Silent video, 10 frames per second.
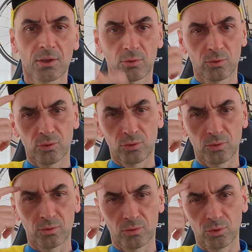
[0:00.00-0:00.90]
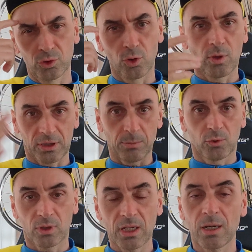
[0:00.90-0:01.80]
to, to, to show what I'm
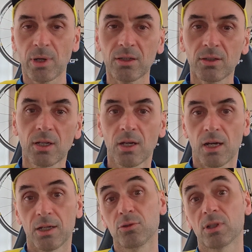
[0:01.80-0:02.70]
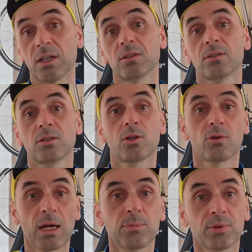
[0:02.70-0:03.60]
talking about, and you can
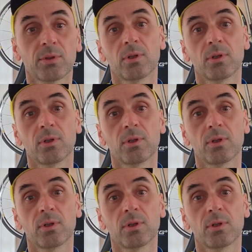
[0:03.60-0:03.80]
grab